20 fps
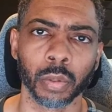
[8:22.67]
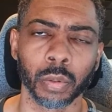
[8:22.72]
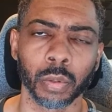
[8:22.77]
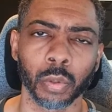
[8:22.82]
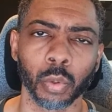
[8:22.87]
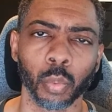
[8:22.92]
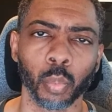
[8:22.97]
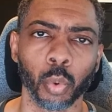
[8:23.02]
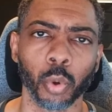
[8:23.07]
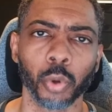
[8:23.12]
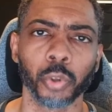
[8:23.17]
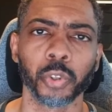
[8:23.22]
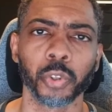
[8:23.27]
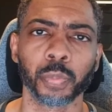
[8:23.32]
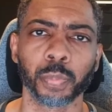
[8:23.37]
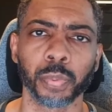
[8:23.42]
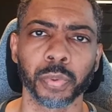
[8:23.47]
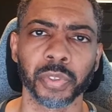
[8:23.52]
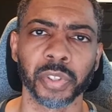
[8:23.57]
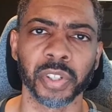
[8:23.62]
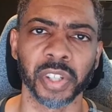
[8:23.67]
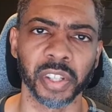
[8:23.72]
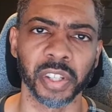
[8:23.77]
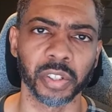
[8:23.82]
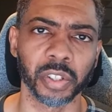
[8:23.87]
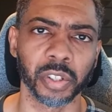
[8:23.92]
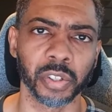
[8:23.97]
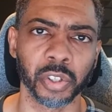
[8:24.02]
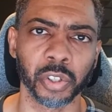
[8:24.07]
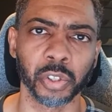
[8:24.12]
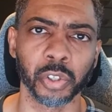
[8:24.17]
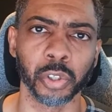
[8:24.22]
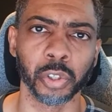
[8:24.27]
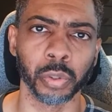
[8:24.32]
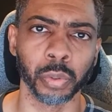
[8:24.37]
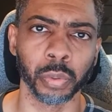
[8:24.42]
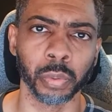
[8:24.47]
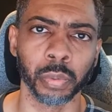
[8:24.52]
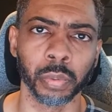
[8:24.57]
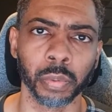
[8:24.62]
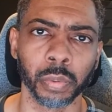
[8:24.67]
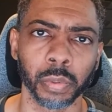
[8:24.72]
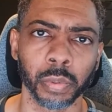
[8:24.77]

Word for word: The world is presented to you